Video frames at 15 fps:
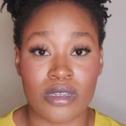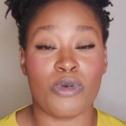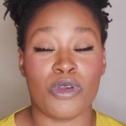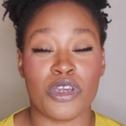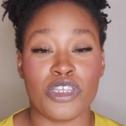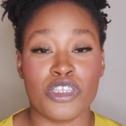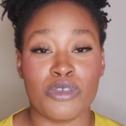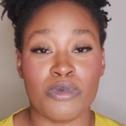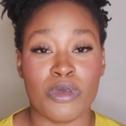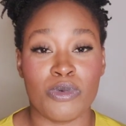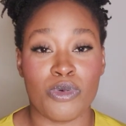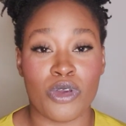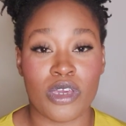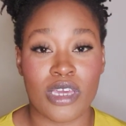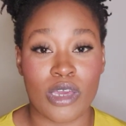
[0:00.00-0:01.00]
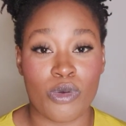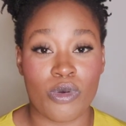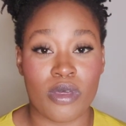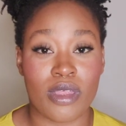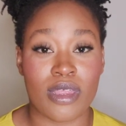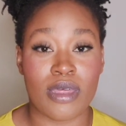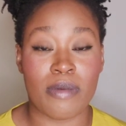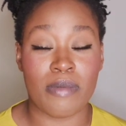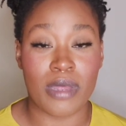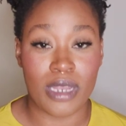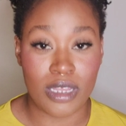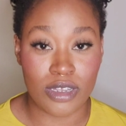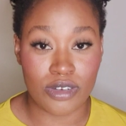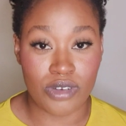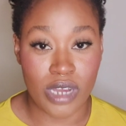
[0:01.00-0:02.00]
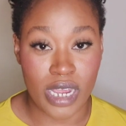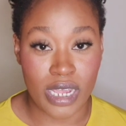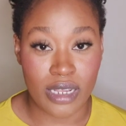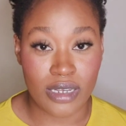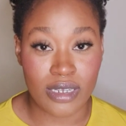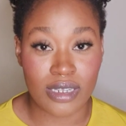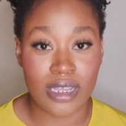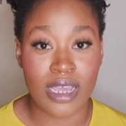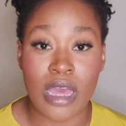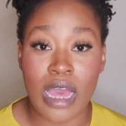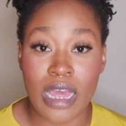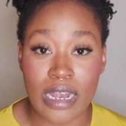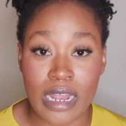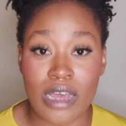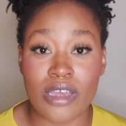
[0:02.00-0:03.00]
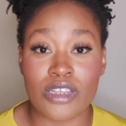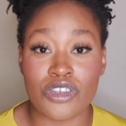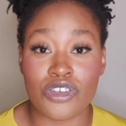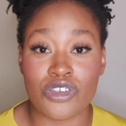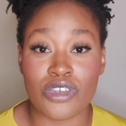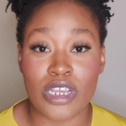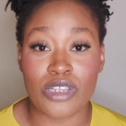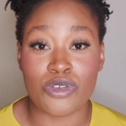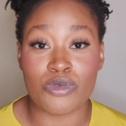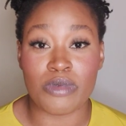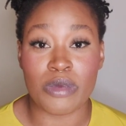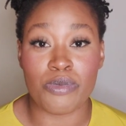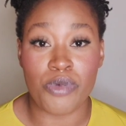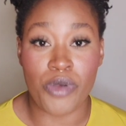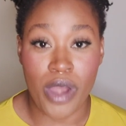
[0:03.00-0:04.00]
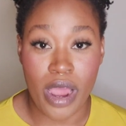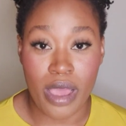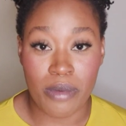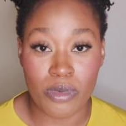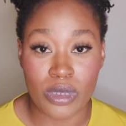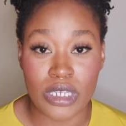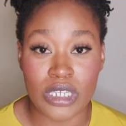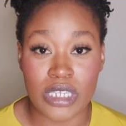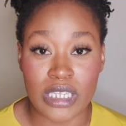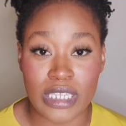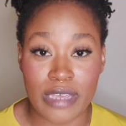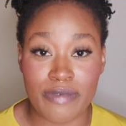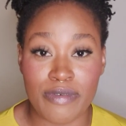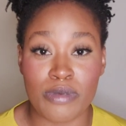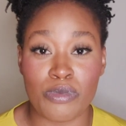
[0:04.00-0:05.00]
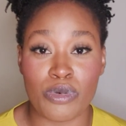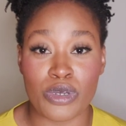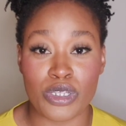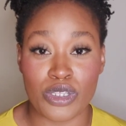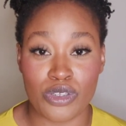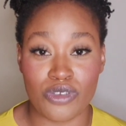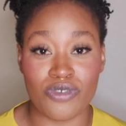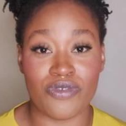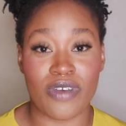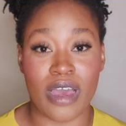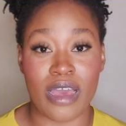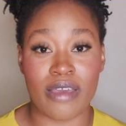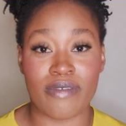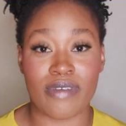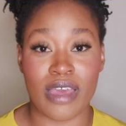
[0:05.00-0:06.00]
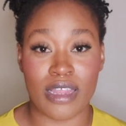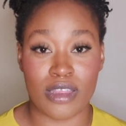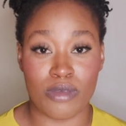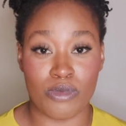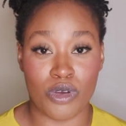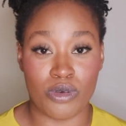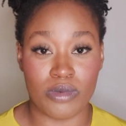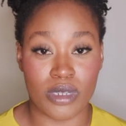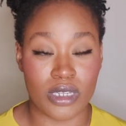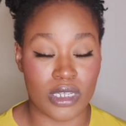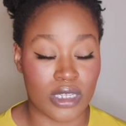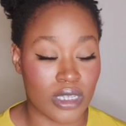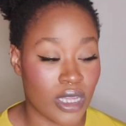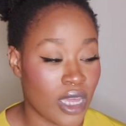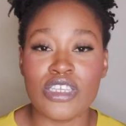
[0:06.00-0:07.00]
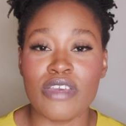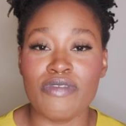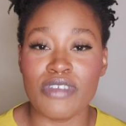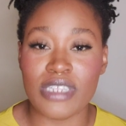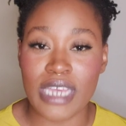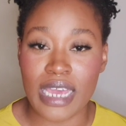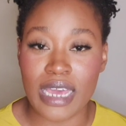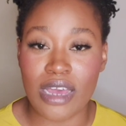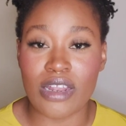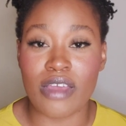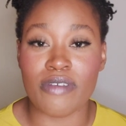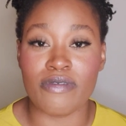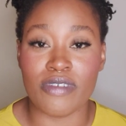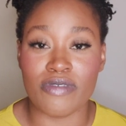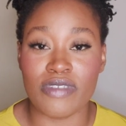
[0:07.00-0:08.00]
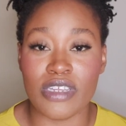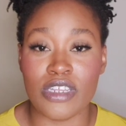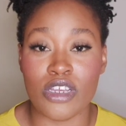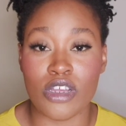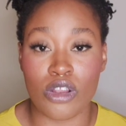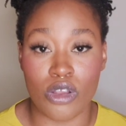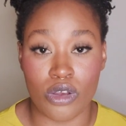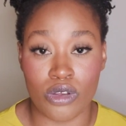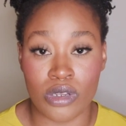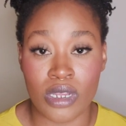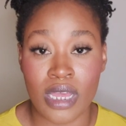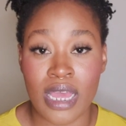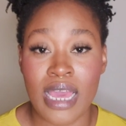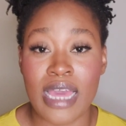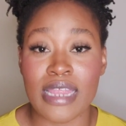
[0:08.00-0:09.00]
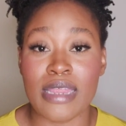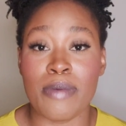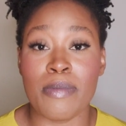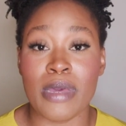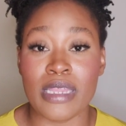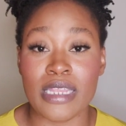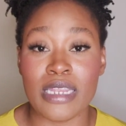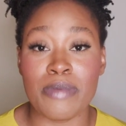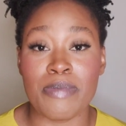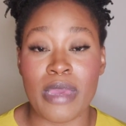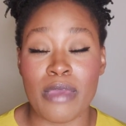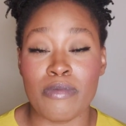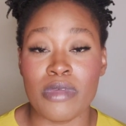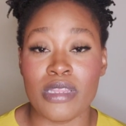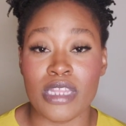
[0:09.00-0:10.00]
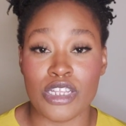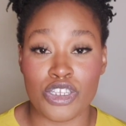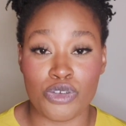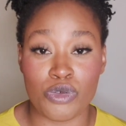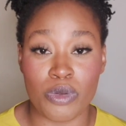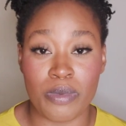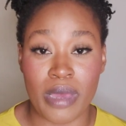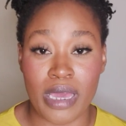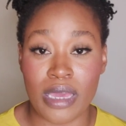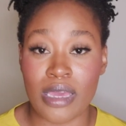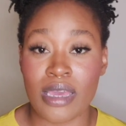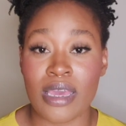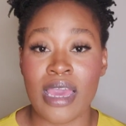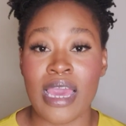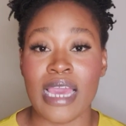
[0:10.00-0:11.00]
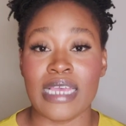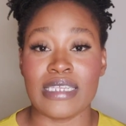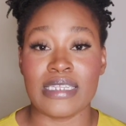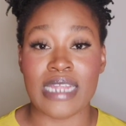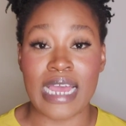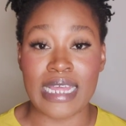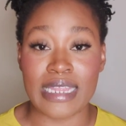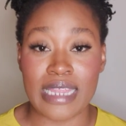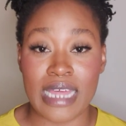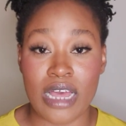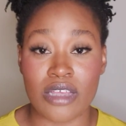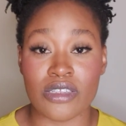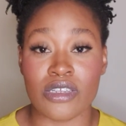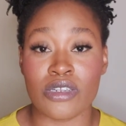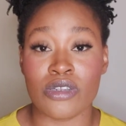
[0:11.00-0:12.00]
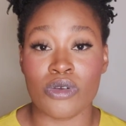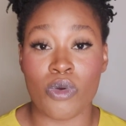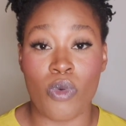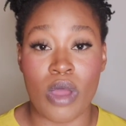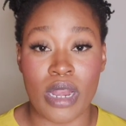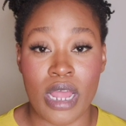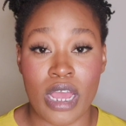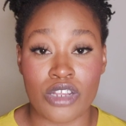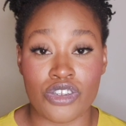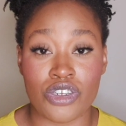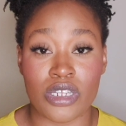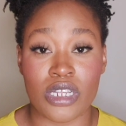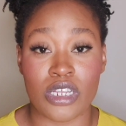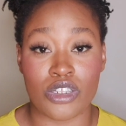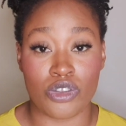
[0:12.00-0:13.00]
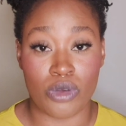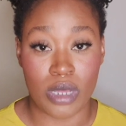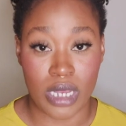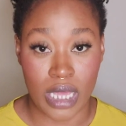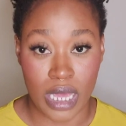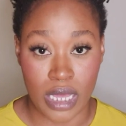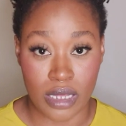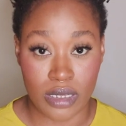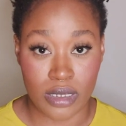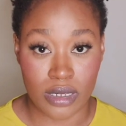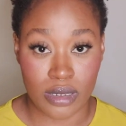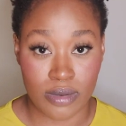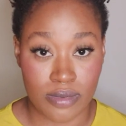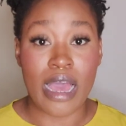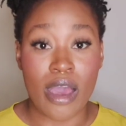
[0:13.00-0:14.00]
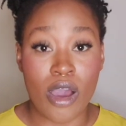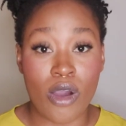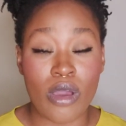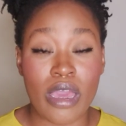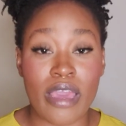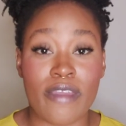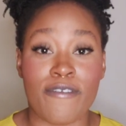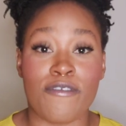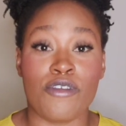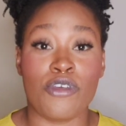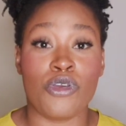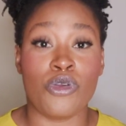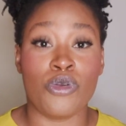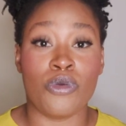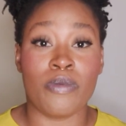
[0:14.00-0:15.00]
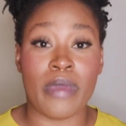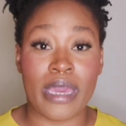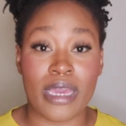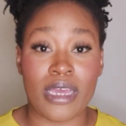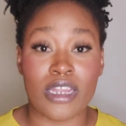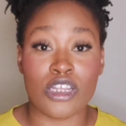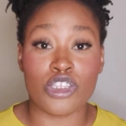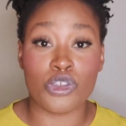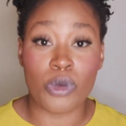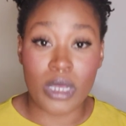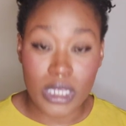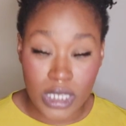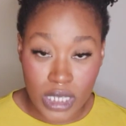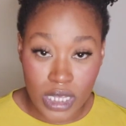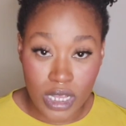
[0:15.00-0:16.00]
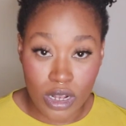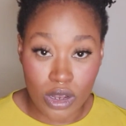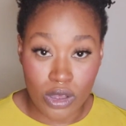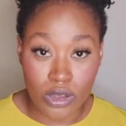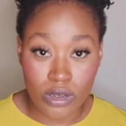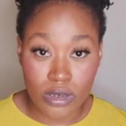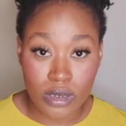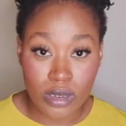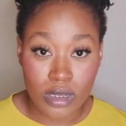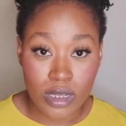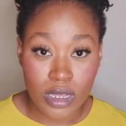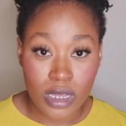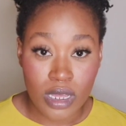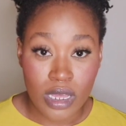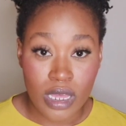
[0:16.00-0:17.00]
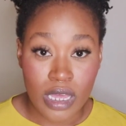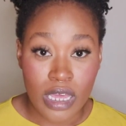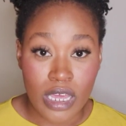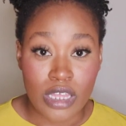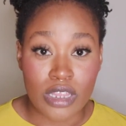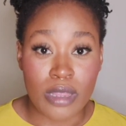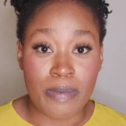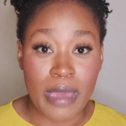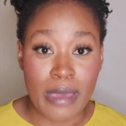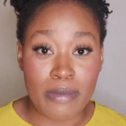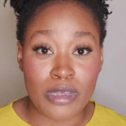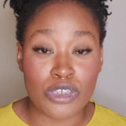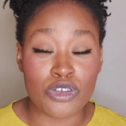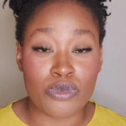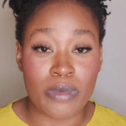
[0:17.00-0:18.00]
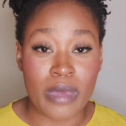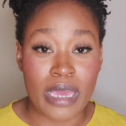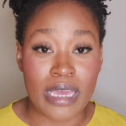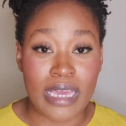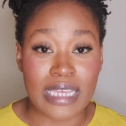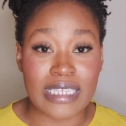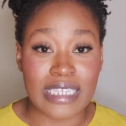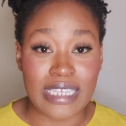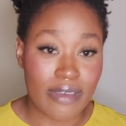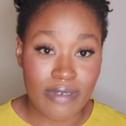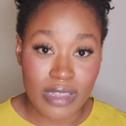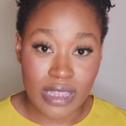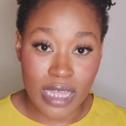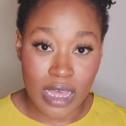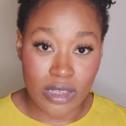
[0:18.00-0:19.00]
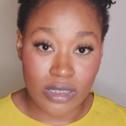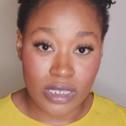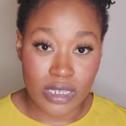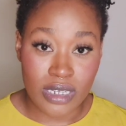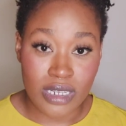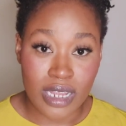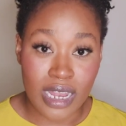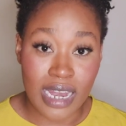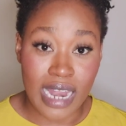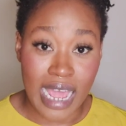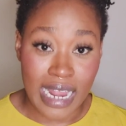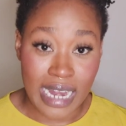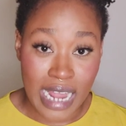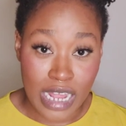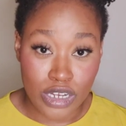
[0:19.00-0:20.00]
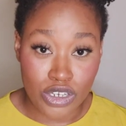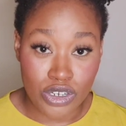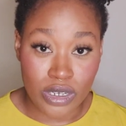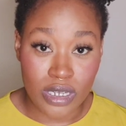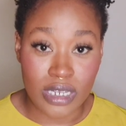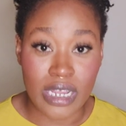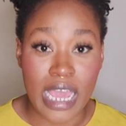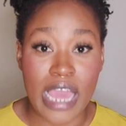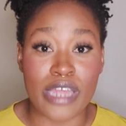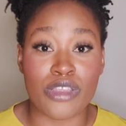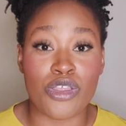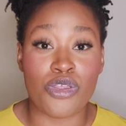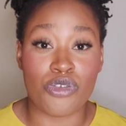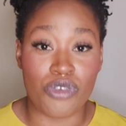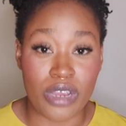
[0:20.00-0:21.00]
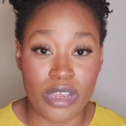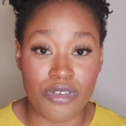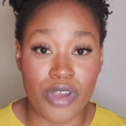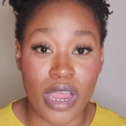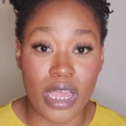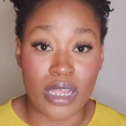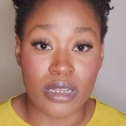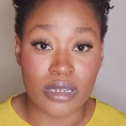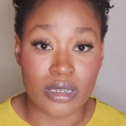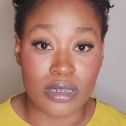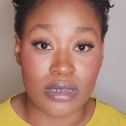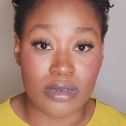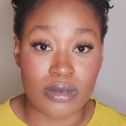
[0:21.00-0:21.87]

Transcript: We're going to be working with R1,000,000 and our interest rate will be prime, which is 7.25 at the moment. So if you take out a 15-year loan, the monthly payment that you will make is 9,128. Now, if you make it a 20-year loan, the payment you'll make is 7,903 Rand.